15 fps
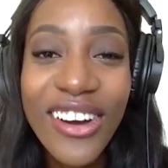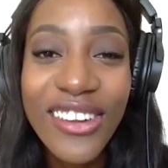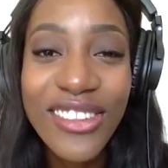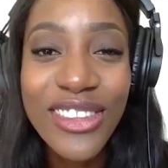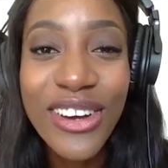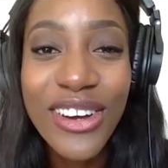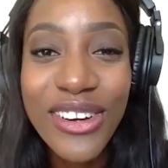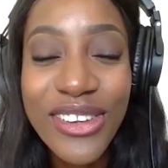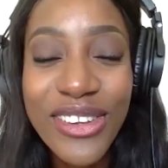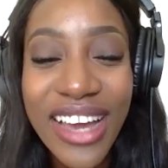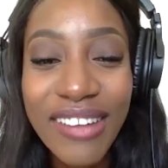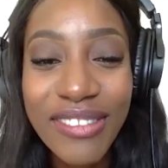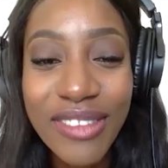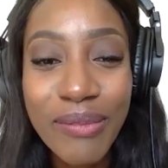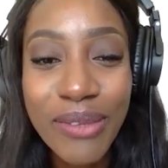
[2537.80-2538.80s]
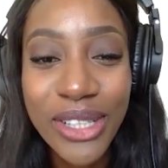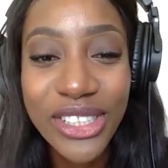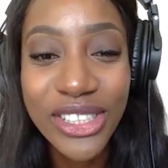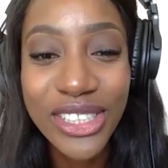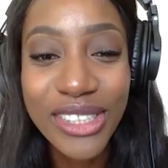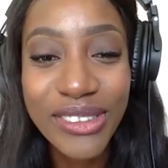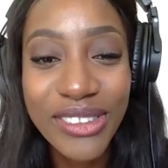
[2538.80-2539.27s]
could tell, no, you have I could tell
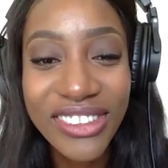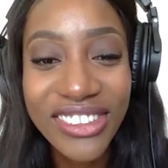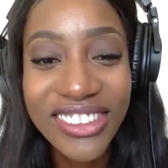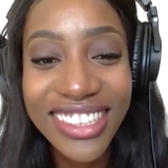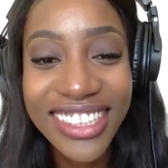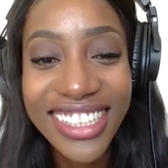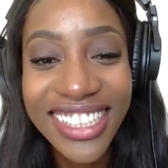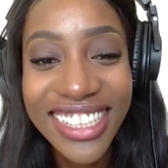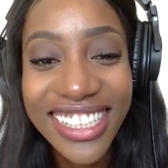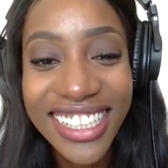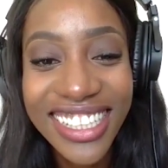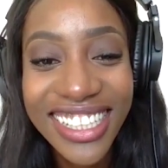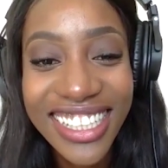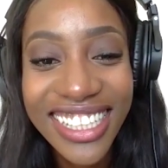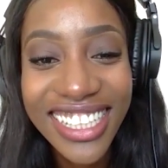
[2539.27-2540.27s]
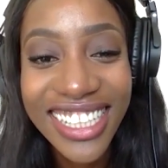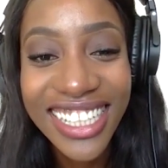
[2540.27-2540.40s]
that it was slowing down even